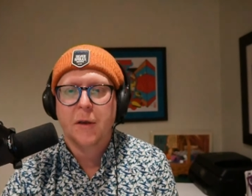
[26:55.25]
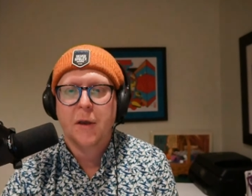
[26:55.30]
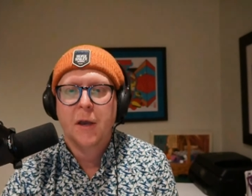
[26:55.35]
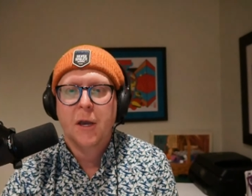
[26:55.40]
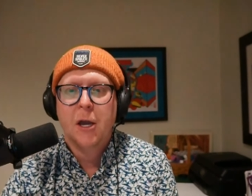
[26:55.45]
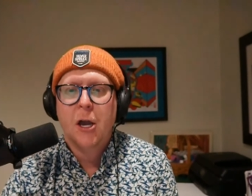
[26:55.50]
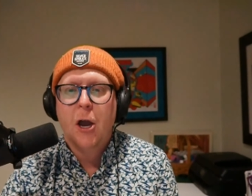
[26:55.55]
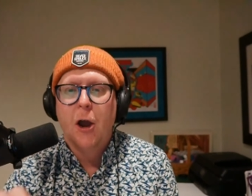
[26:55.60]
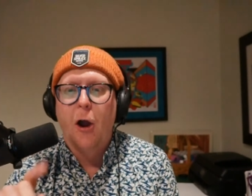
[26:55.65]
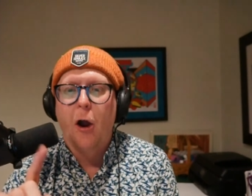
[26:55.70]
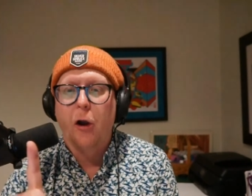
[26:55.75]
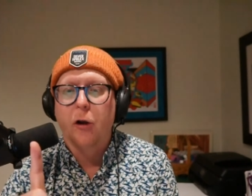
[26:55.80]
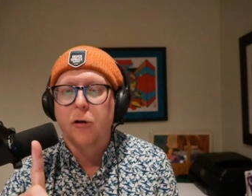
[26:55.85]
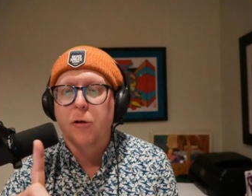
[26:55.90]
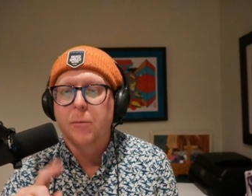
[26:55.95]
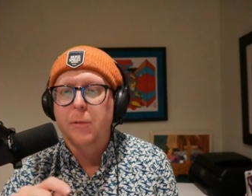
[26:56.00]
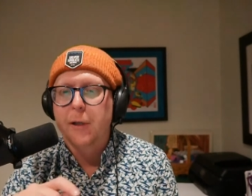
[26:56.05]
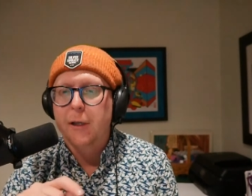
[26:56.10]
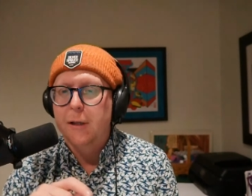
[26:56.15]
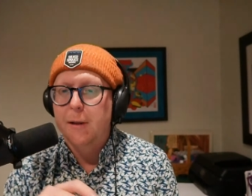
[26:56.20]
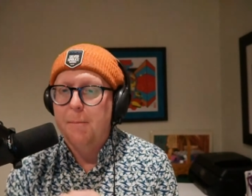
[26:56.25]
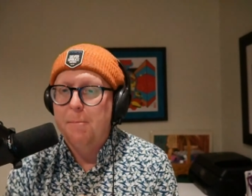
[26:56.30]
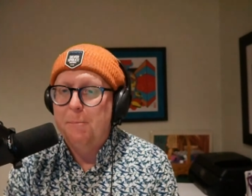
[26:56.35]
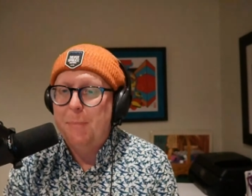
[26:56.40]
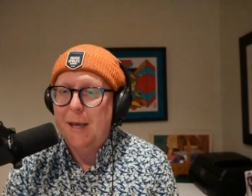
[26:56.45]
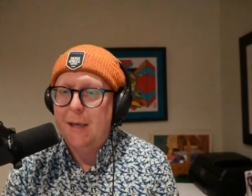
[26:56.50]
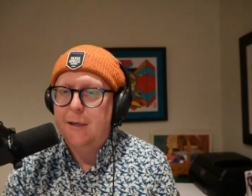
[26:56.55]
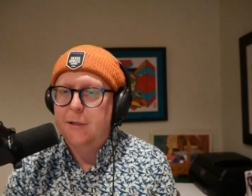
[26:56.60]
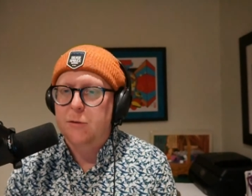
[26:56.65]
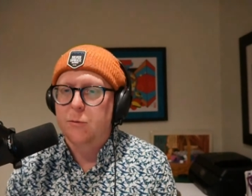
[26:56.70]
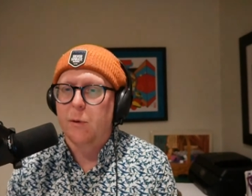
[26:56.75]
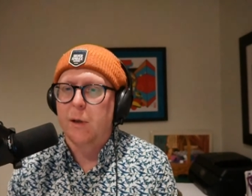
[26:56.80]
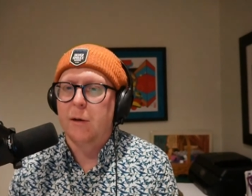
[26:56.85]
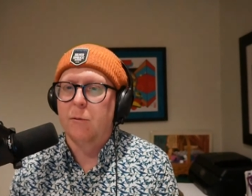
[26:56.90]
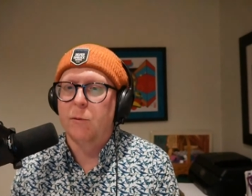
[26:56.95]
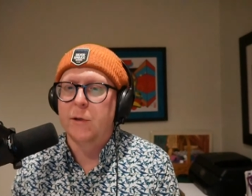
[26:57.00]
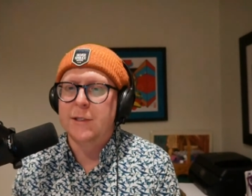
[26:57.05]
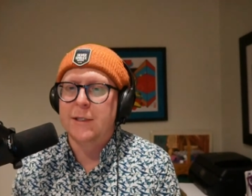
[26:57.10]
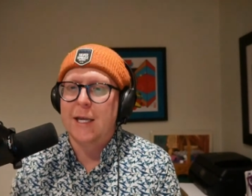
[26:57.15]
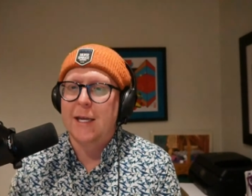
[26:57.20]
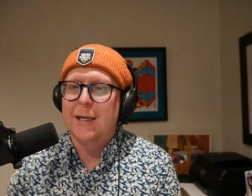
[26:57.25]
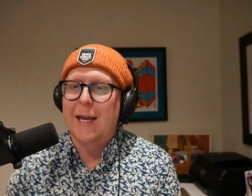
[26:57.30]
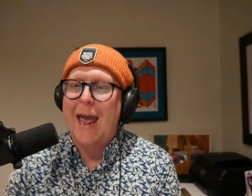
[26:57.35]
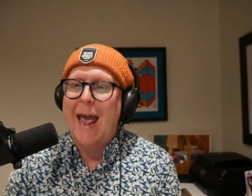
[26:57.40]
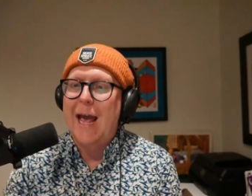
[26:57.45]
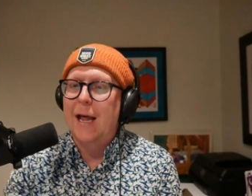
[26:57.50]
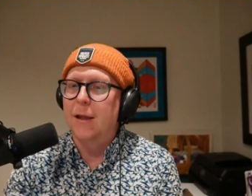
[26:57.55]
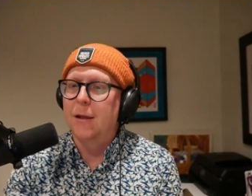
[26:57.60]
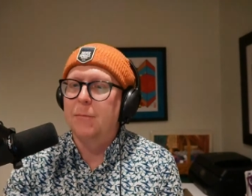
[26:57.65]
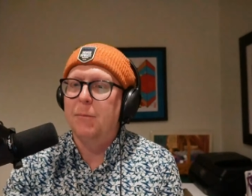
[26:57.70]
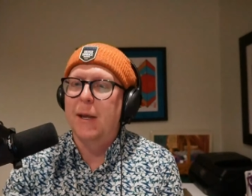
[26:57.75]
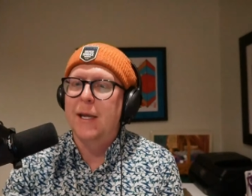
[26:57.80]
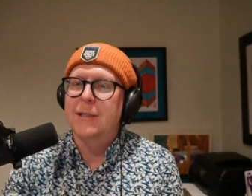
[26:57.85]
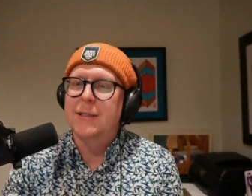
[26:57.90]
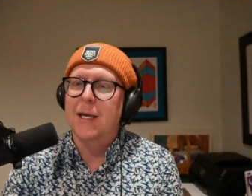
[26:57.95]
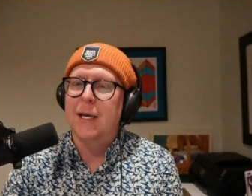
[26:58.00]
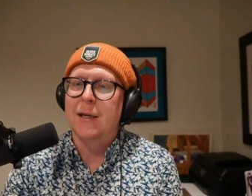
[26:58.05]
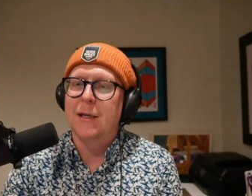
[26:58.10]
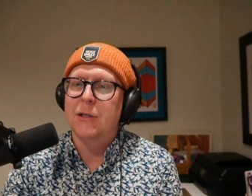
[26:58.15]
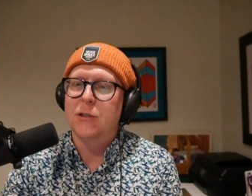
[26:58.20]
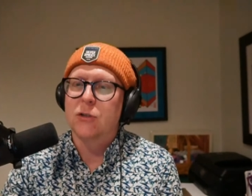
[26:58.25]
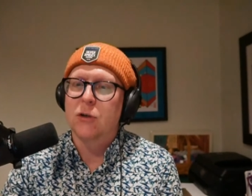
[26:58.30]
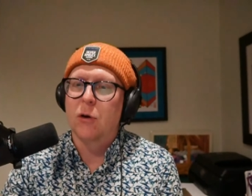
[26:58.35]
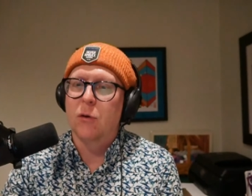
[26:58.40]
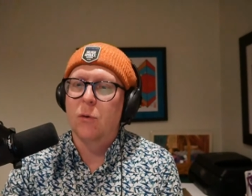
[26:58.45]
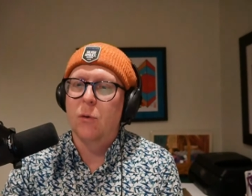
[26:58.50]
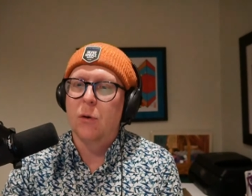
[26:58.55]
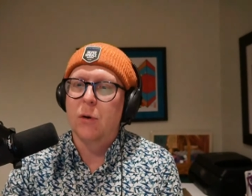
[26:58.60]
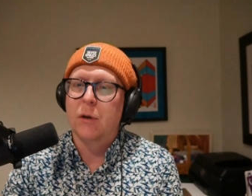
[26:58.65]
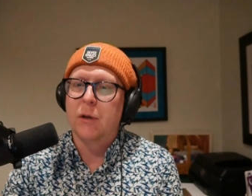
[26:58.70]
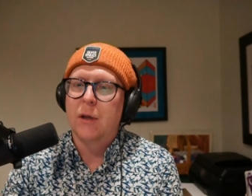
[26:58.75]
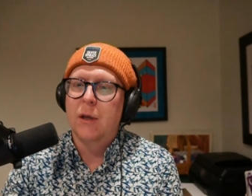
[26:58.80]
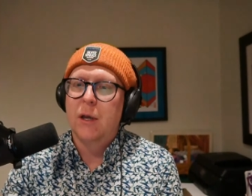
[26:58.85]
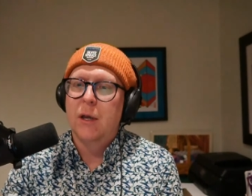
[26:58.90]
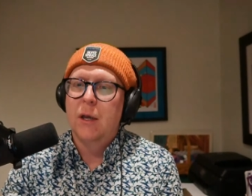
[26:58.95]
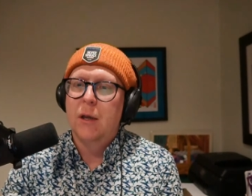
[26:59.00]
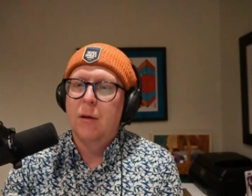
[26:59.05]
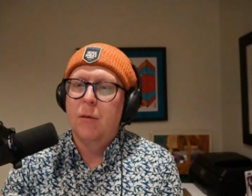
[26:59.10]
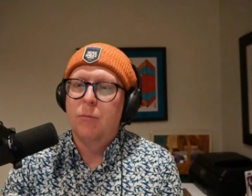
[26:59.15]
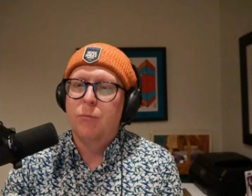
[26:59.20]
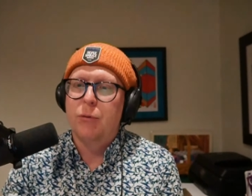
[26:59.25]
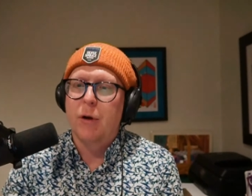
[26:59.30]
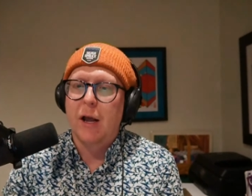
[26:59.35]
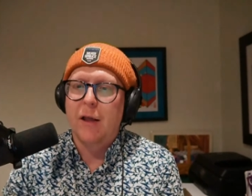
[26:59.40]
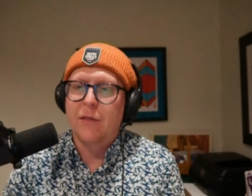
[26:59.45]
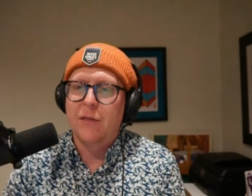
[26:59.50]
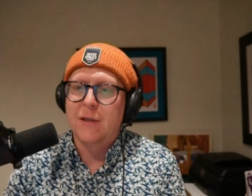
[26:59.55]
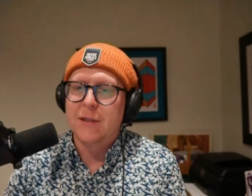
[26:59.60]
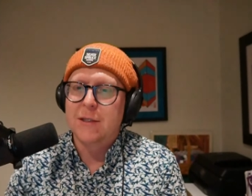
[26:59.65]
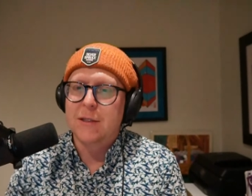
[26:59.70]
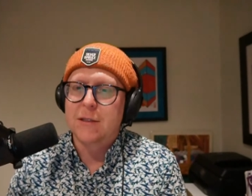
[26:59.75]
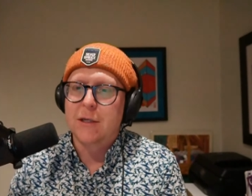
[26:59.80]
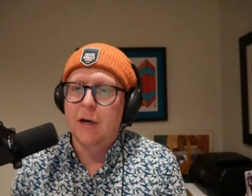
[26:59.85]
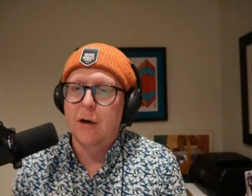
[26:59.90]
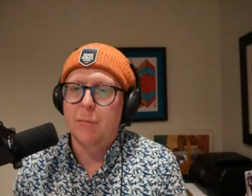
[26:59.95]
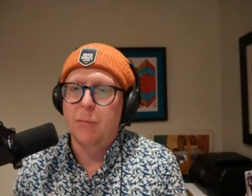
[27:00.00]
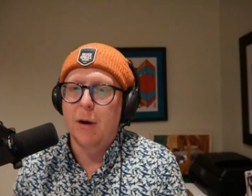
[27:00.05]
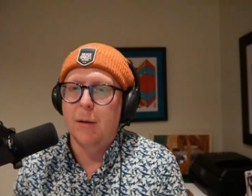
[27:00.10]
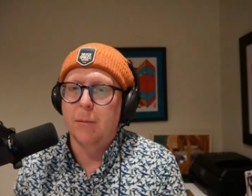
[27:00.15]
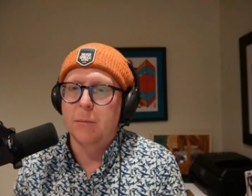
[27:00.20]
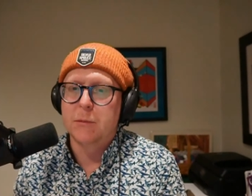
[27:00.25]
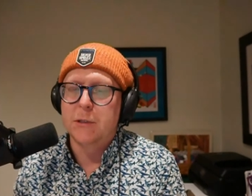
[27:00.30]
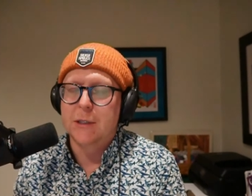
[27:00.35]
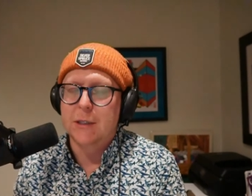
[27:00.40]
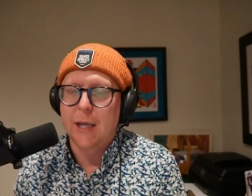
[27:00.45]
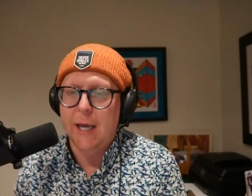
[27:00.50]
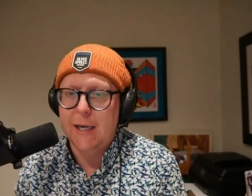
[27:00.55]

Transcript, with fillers: Yeah, arguably the biggest win was that Alan Bates and his cohort brought this entire problem to